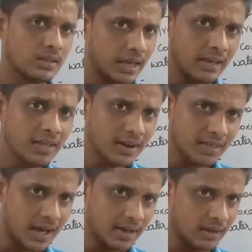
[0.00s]
either
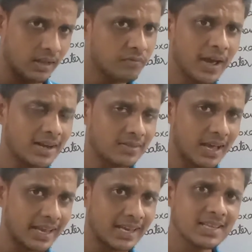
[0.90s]
in fact
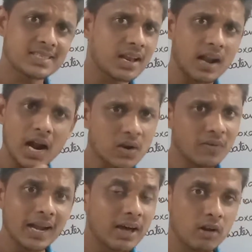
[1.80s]
the kidneys are not
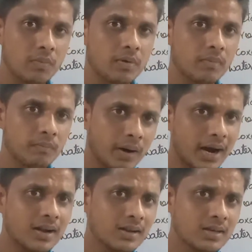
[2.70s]
well developed,
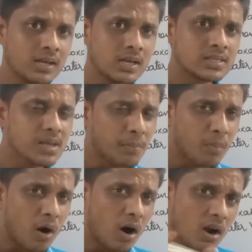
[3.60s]
but some
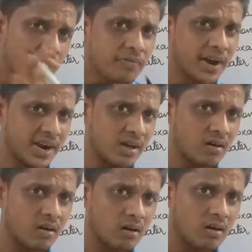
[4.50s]
modified
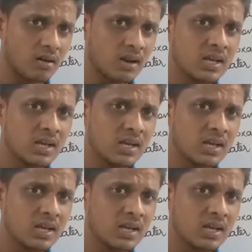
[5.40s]
or